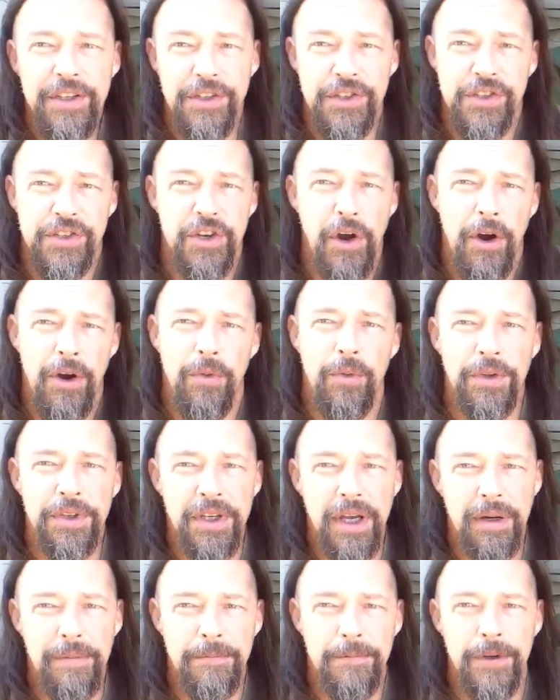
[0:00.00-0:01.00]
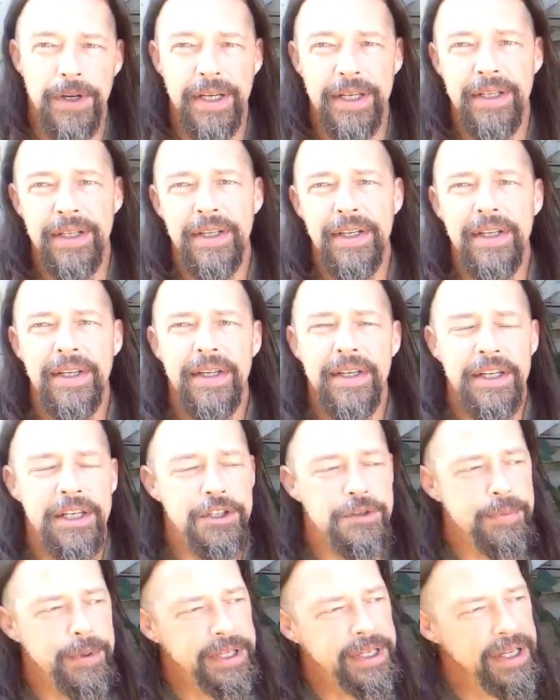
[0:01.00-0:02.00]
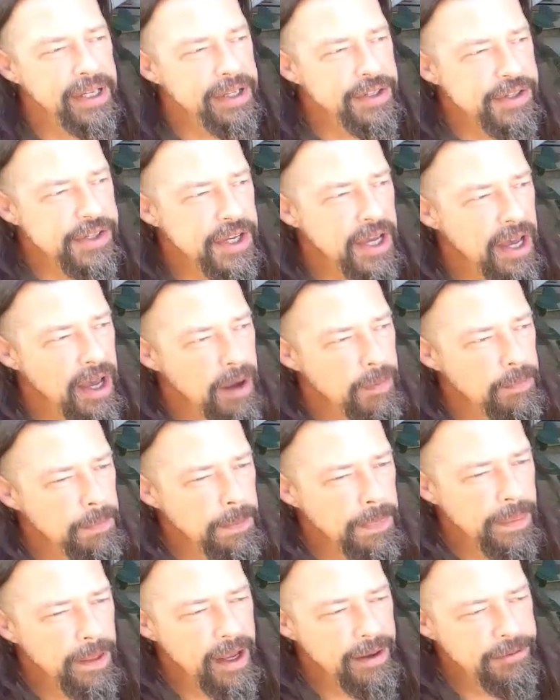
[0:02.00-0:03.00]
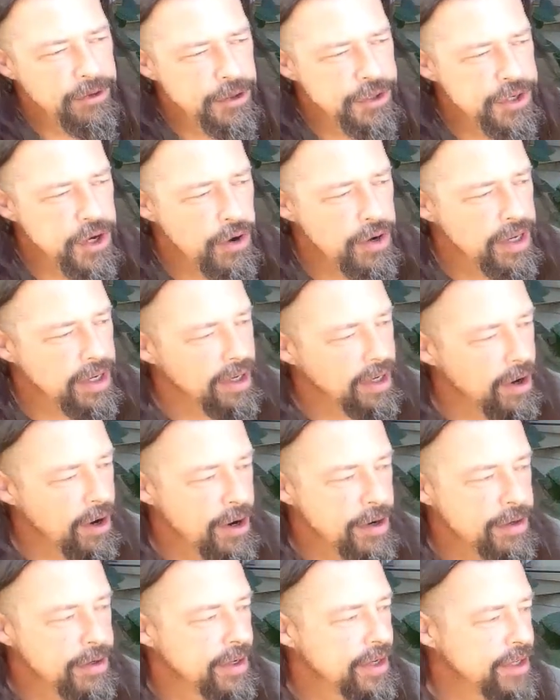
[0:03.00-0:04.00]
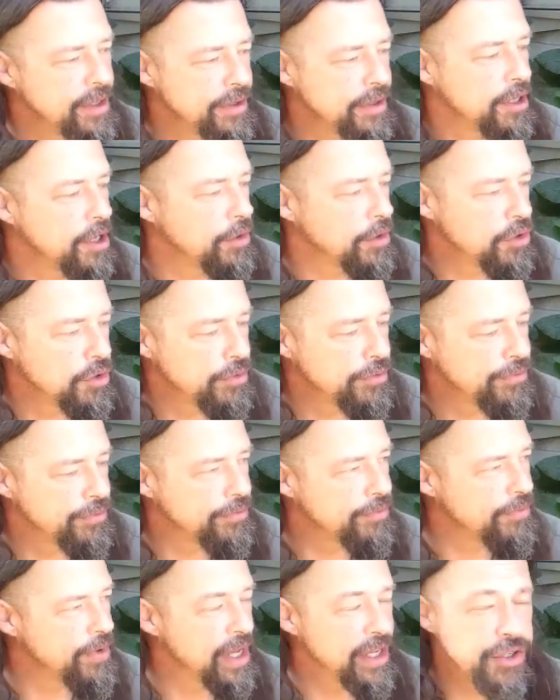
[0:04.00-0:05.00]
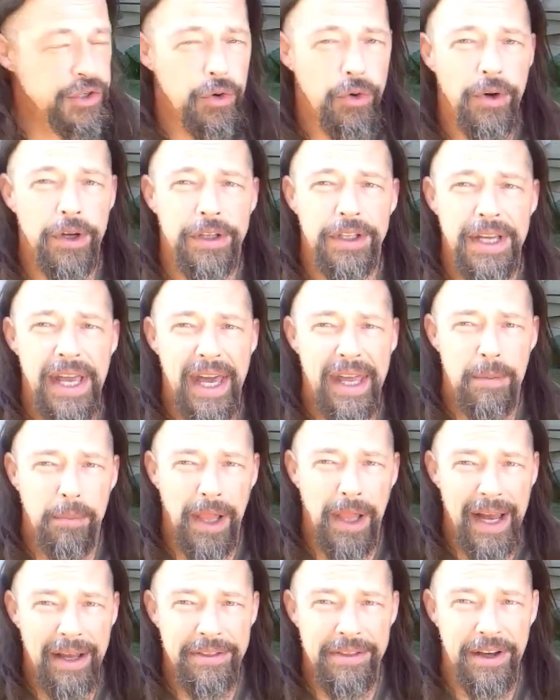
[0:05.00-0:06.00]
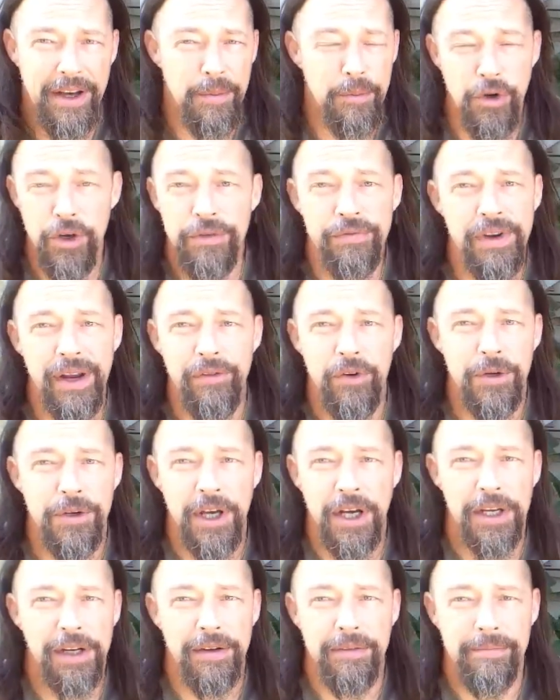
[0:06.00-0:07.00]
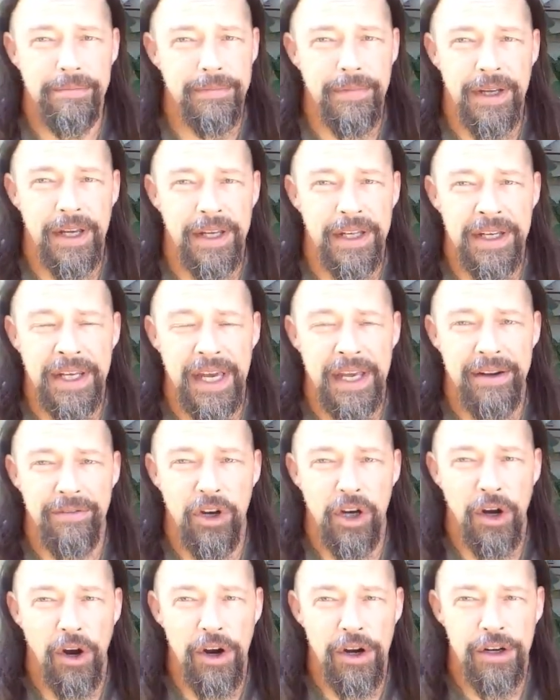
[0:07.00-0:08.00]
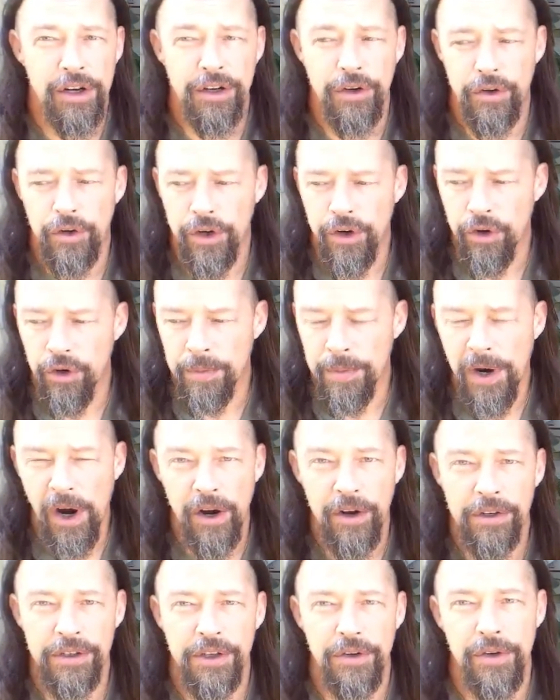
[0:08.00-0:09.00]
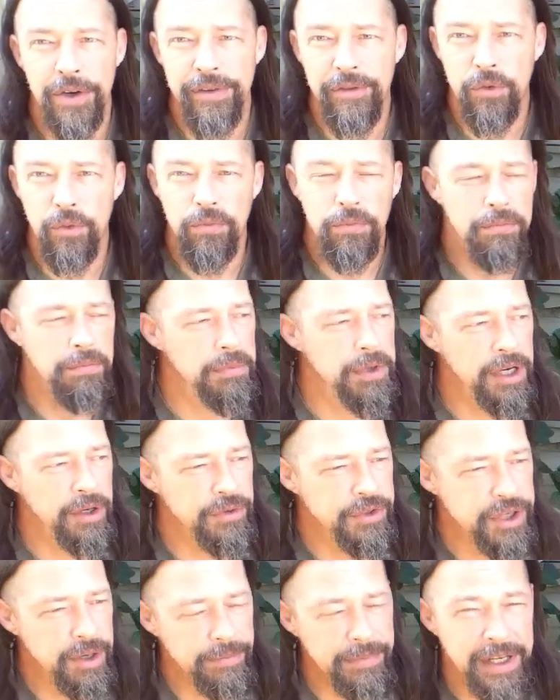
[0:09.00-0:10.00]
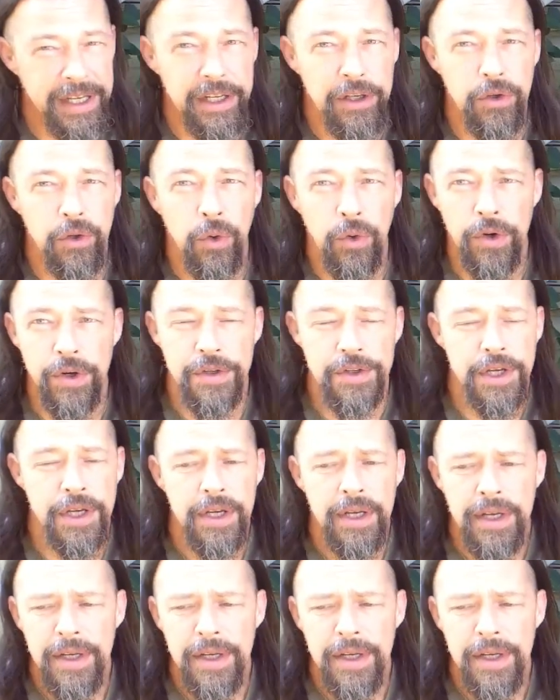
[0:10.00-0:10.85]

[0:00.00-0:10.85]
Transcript: to start with comfrey is because if you're starting a garden and you've historically had a black thumb, or you've never done any kind of a garden or an herb garden, or even something indoors,